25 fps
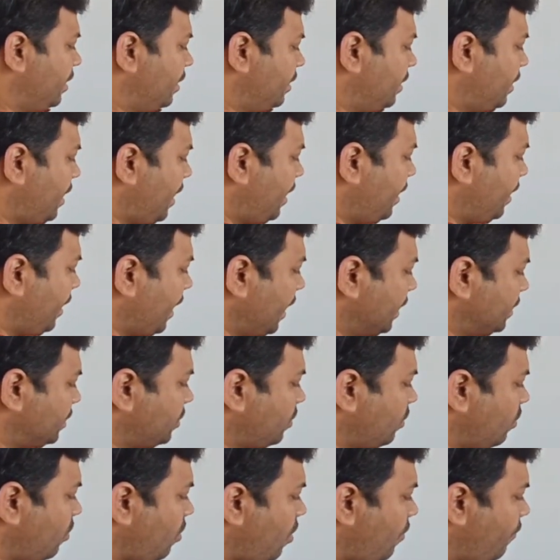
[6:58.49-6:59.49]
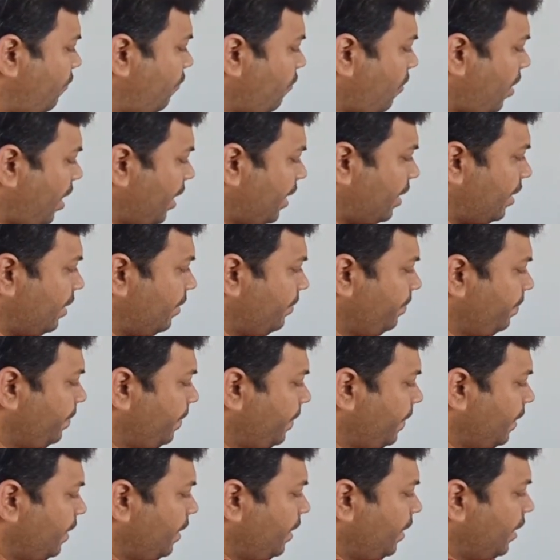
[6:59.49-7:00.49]
Then S2 of 1
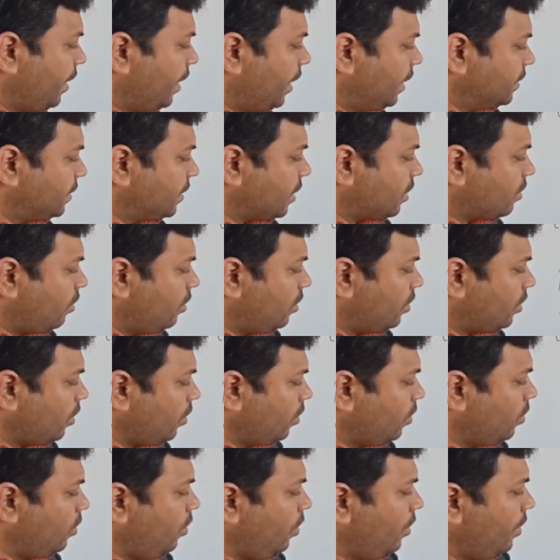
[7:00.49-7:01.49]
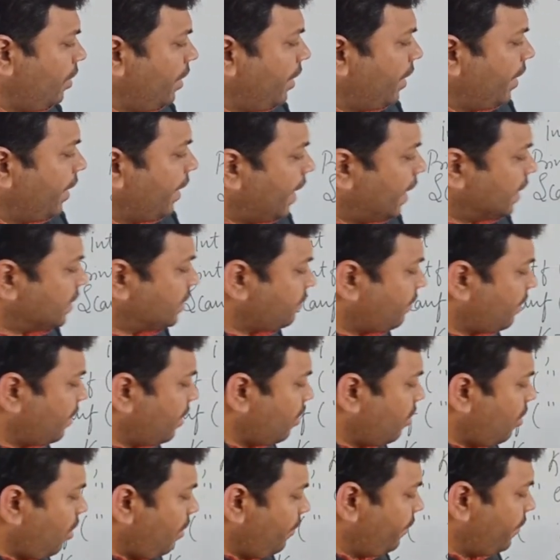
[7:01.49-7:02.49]
is equal to S1
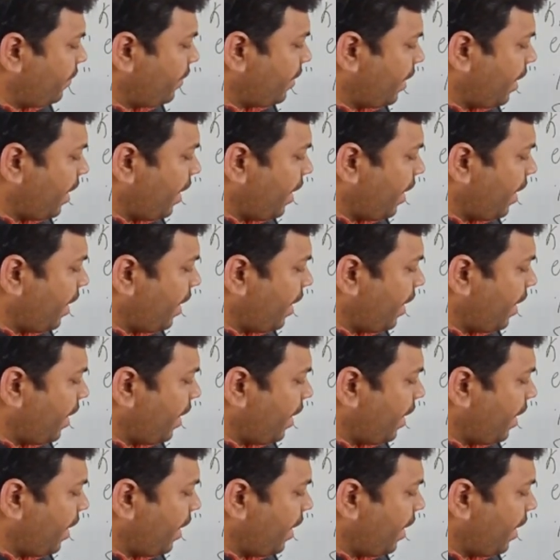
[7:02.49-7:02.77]
of